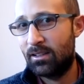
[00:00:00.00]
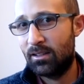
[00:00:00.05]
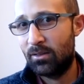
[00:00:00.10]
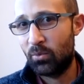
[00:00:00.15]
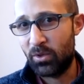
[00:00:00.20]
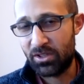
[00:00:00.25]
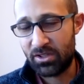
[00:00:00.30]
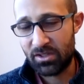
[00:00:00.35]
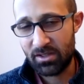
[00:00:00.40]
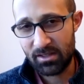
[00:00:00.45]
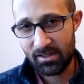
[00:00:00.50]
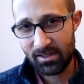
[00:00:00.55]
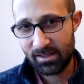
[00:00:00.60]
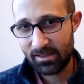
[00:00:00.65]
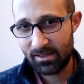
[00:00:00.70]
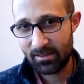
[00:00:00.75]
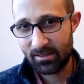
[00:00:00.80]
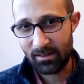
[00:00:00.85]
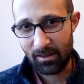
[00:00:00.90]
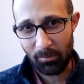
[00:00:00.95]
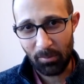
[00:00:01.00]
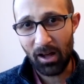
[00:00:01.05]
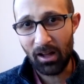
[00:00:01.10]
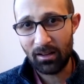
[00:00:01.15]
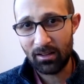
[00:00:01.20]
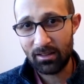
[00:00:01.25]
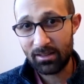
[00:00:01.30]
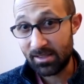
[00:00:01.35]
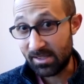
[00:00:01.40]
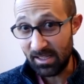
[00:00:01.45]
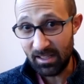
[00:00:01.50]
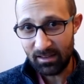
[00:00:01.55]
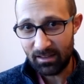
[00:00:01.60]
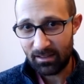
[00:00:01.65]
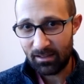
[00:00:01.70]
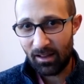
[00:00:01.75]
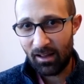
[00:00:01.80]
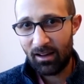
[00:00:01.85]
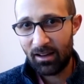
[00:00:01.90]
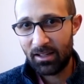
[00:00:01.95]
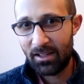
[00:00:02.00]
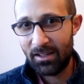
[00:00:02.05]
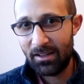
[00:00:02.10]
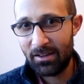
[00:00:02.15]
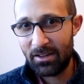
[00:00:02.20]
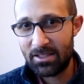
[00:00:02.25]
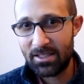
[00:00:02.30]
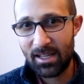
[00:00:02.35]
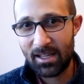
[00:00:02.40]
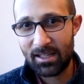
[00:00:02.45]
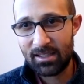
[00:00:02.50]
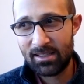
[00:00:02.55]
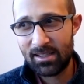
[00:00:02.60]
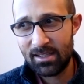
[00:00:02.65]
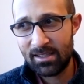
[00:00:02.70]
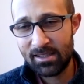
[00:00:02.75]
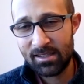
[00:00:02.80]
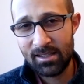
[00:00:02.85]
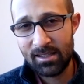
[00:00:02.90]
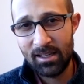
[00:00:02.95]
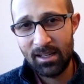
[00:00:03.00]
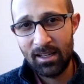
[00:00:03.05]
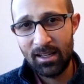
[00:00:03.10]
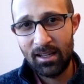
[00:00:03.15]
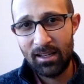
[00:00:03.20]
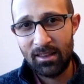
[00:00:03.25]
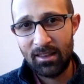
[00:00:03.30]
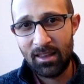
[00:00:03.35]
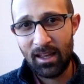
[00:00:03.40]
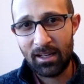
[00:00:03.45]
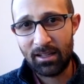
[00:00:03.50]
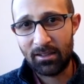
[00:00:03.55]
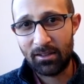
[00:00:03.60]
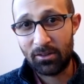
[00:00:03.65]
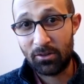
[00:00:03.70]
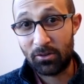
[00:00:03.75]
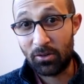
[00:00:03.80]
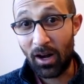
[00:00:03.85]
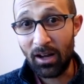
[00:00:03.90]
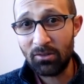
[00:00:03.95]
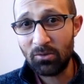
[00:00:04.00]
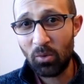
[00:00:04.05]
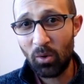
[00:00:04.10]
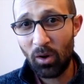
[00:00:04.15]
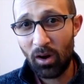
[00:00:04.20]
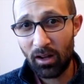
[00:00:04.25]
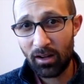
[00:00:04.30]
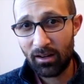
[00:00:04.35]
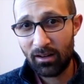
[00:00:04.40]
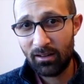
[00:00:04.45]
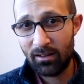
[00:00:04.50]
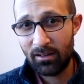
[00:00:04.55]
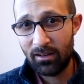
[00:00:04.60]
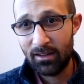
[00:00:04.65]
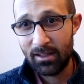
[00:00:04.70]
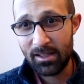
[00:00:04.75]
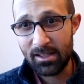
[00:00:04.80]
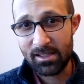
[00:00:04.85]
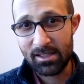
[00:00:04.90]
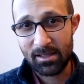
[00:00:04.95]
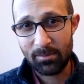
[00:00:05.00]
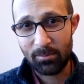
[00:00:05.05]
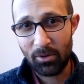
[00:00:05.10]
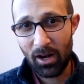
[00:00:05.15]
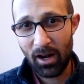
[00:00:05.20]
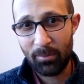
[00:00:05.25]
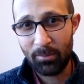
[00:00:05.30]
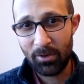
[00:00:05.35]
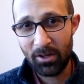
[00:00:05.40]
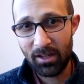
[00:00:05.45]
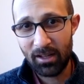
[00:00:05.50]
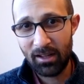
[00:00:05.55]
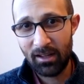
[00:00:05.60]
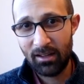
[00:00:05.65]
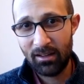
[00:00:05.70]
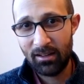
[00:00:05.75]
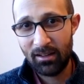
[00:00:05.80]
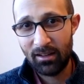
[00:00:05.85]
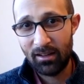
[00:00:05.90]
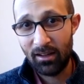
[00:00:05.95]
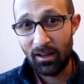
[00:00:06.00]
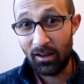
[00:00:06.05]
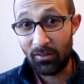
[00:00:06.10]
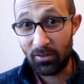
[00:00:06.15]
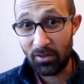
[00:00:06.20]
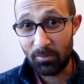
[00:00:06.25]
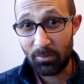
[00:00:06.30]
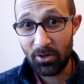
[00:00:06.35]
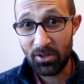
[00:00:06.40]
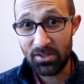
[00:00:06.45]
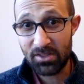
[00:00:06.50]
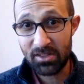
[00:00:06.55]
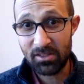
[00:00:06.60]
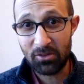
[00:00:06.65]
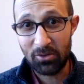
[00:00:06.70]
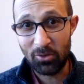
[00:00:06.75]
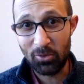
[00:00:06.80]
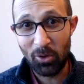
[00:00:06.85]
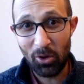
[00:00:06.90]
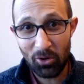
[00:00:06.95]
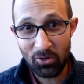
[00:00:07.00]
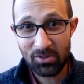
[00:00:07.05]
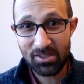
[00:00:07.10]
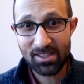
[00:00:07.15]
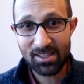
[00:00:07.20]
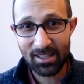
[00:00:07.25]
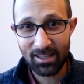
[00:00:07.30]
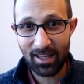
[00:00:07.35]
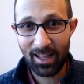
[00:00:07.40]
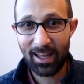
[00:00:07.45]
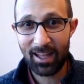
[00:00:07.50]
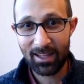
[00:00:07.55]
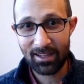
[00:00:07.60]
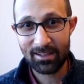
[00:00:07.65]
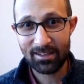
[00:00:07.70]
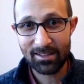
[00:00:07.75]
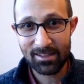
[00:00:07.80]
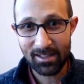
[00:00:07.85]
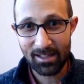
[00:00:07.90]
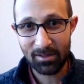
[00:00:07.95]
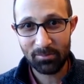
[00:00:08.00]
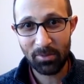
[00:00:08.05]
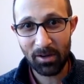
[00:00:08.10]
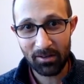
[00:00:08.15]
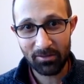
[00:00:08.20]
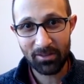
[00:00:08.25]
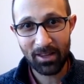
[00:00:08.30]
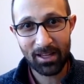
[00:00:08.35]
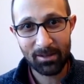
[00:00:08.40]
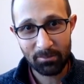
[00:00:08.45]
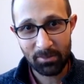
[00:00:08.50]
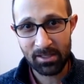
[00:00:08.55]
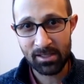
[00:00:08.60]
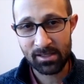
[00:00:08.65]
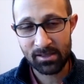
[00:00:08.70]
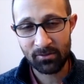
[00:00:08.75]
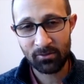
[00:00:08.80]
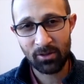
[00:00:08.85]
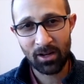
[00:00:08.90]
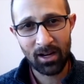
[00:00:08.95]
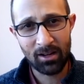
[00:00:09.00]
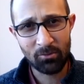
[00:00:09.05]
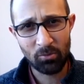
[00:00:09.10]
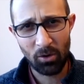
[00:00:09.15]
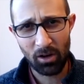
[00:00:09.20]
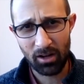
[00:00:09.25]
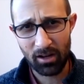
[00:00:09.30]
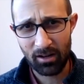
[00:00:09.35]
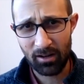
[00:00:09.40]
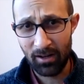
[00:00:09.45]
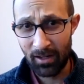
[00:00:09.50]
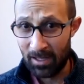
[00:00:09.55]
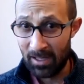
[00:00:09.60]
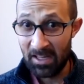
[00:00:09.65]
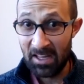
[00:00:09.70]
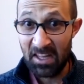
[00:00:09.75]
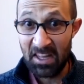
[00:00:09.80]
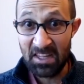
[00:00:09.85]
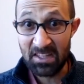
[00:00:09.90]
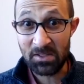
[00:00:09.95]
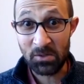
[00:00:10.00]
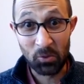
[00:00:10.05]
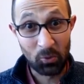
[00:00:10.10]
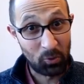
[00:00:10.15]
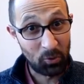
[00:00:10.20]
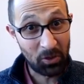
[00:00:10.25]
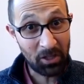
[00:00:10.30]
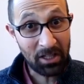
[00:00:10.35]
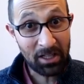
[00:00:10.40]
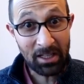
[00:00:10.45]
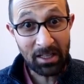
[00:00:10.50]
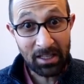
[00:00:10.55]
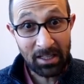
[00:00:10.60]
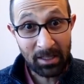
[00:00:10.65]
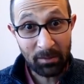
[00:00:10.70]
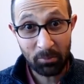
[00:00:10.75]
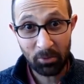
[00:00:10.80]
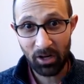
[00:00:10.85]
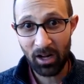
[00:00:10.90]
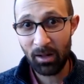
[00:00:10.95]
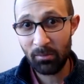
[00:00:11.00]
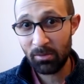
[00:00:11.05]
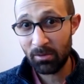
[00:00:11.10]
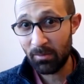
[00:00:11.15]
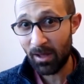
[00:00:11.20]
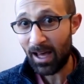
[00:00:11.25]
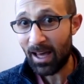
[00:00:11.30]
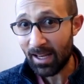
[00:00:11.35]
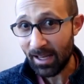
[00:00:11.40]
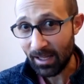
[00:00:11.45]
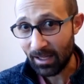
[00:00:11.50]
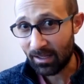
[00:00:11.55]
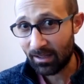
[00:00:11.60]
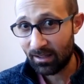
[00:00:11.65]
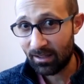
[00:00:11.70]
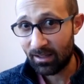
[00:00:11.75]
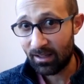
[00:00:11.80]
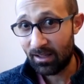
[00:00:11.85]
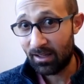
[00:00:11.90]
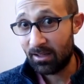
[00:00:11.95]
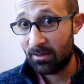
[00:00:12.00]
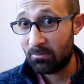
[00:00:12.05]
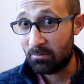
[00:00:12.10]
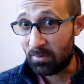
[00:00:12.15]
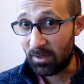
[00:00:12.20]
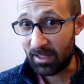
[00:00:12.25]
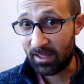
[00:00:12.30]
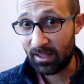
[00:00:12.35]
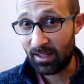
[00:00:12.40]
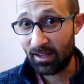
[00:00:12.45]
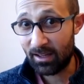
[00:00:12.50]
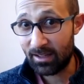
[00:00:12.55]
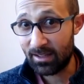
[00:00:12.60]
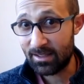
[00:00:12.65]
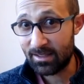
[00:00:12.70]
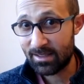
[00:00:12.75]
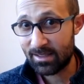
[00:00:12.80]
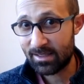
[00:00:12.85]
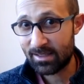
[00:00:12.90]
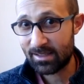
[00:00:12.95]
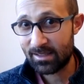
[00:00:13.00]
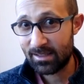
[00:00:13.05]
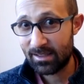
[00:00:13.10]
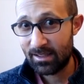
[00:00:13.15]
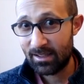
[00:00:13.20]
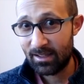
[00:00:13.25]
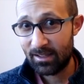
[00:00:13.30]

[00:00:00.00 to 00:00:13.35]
which is the policy, the law here in Texas, that groundwater is the property of the person who owns the land above that piece of groundwater, is really problematic because,